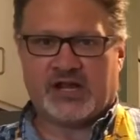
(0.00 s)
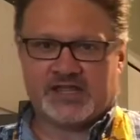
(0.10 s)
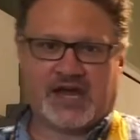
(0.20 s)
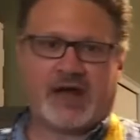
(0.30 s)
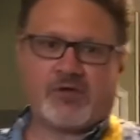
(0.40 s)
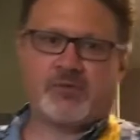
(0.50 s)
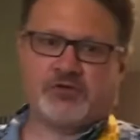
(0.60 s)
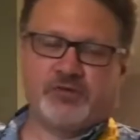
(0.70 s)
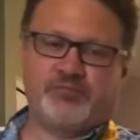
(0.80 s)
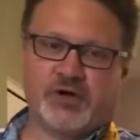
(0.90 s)
That way when
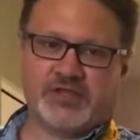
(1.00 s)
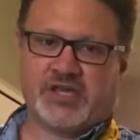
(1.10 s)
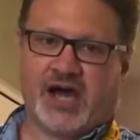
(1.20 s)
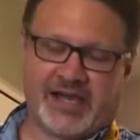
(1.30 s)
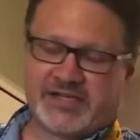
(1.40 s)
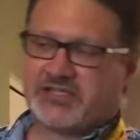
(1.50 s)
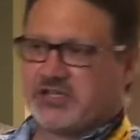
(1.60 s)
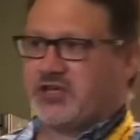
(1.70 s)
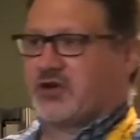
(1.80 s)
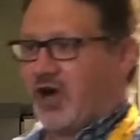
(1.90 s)
you put the ice
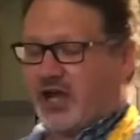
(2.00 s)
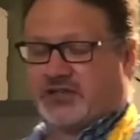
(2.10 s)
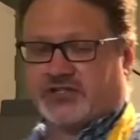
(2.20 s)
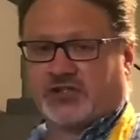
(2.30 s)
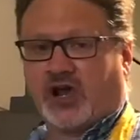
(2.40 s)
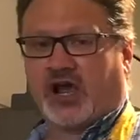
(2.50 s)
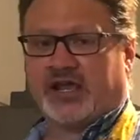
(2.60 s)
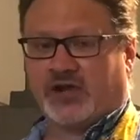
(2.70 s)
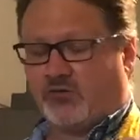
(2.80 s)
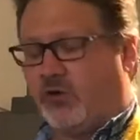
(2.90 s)
into your iced chai,
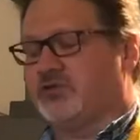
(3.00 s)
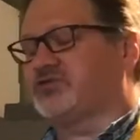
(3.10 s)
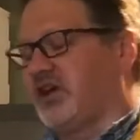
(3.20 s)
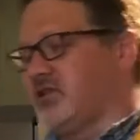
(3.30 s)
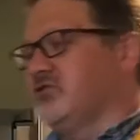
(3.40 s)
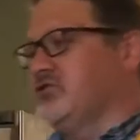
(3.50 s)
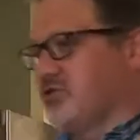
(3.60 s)
it won't dilute